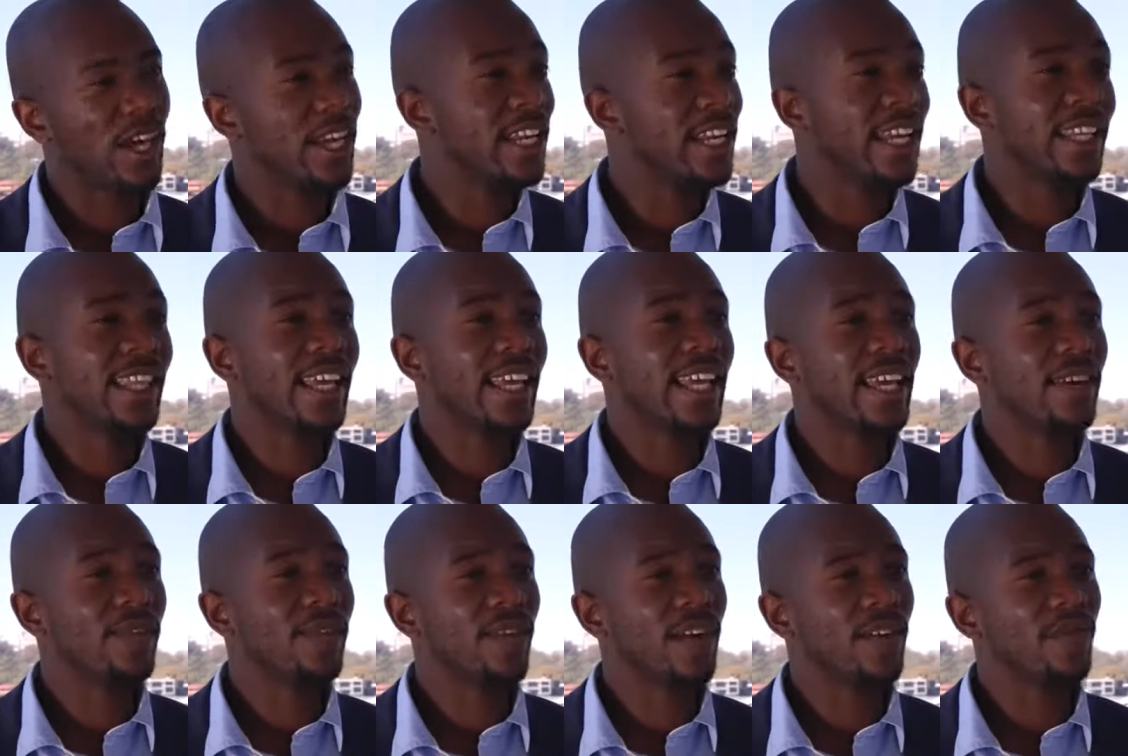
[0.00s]
And yet
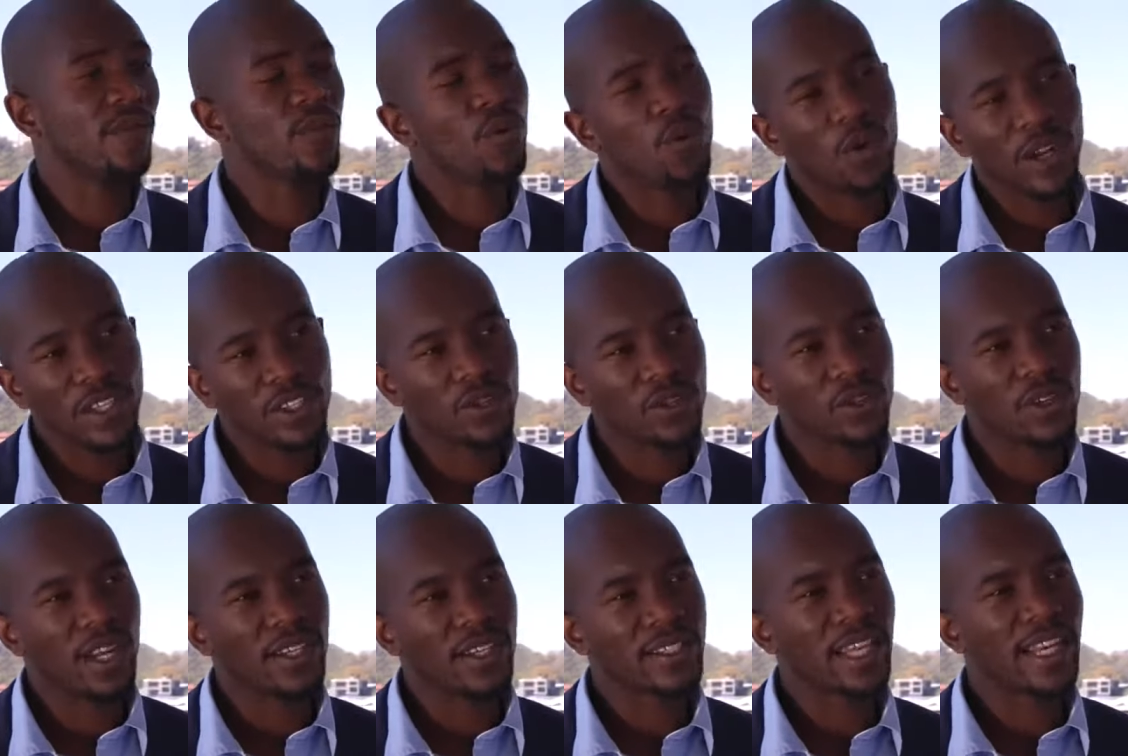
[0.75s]
the EFF wants to
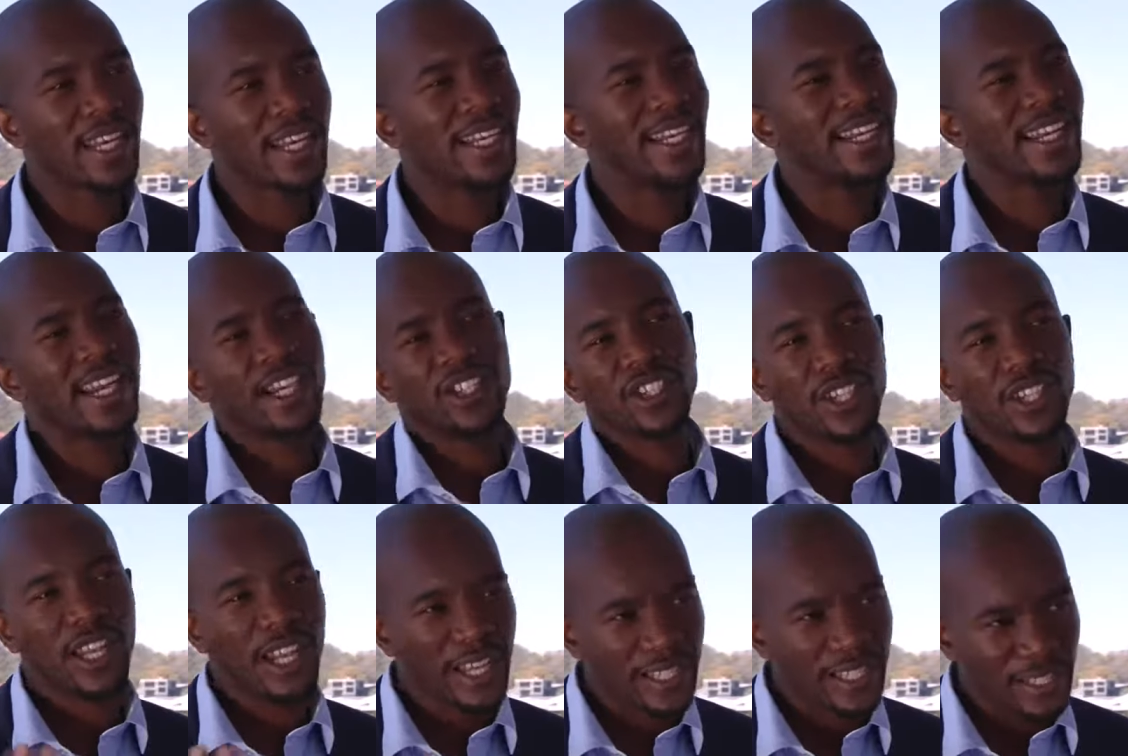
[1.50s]
now suddenly
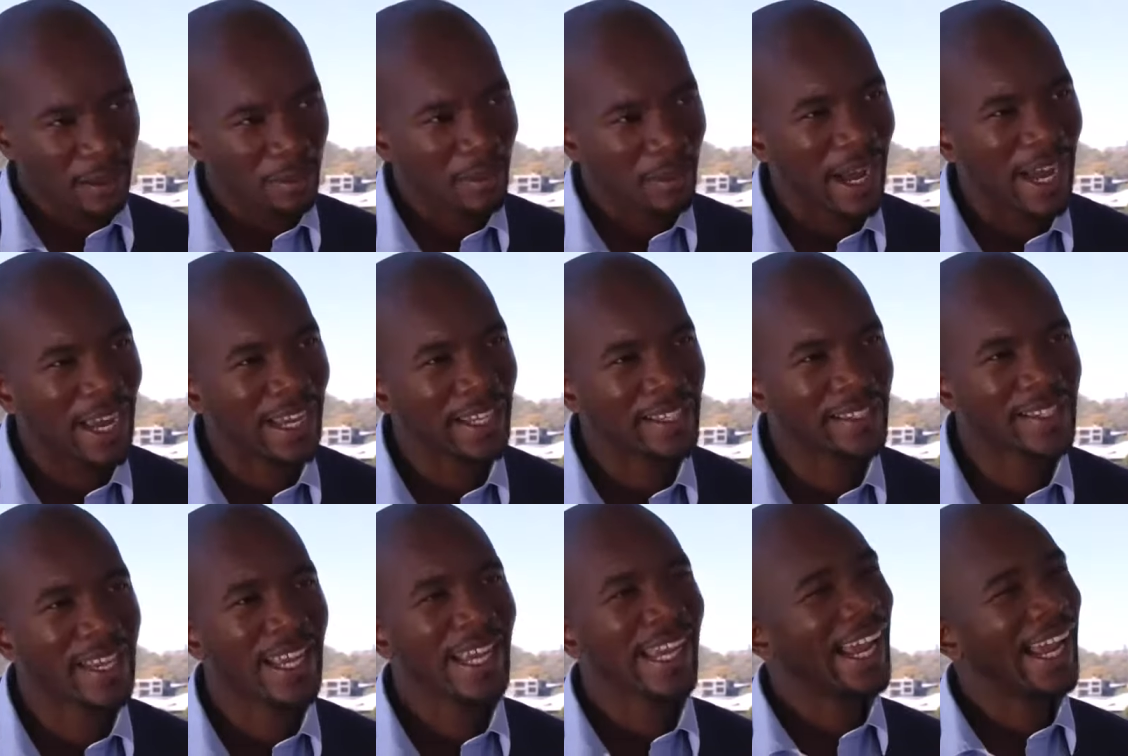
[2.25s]
nationalize the
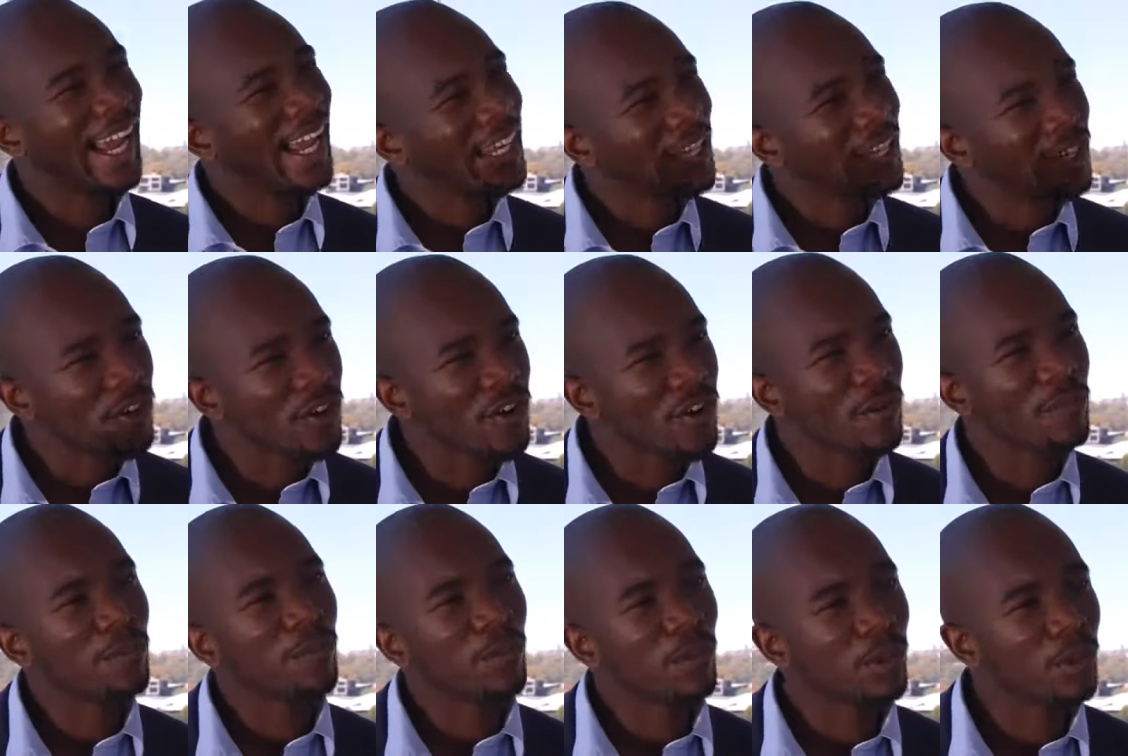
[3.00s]
mines and
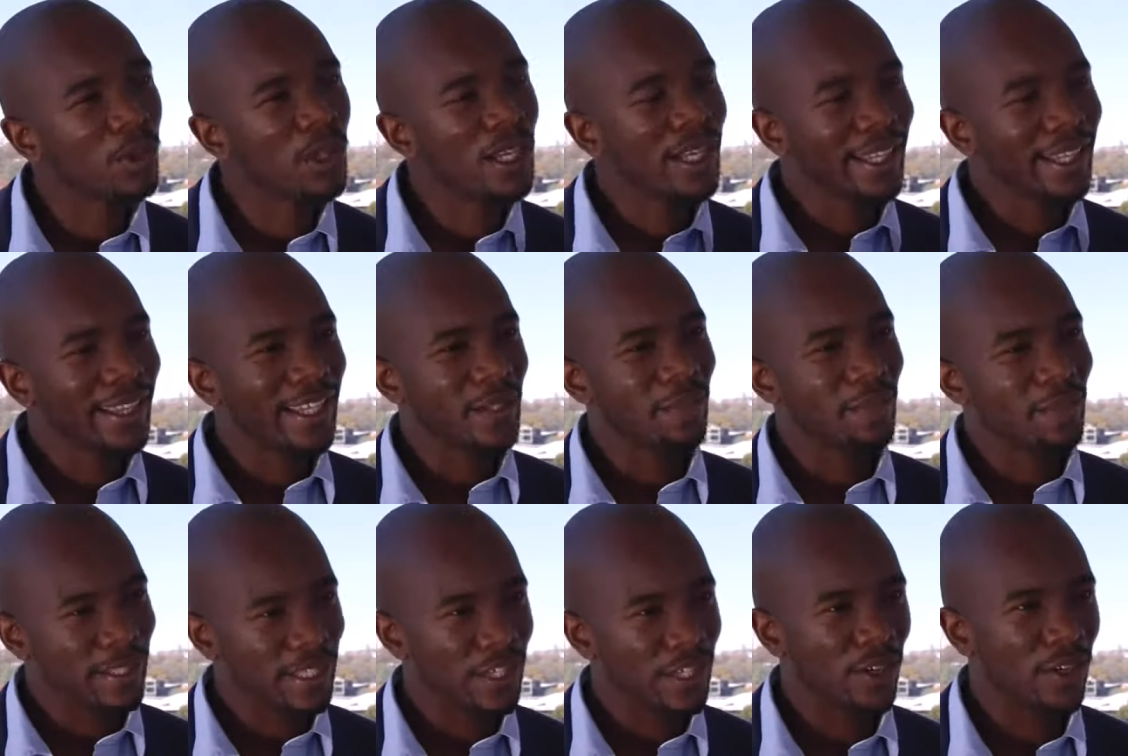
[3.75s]
cripple this
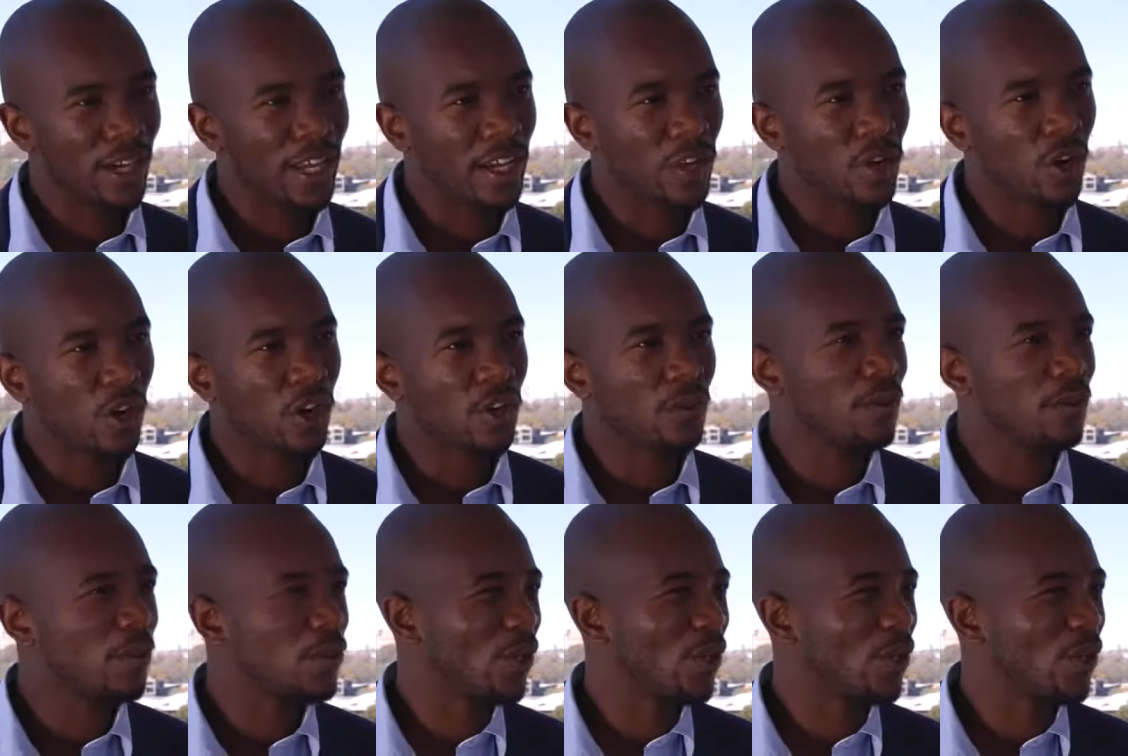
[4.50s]
particular economy.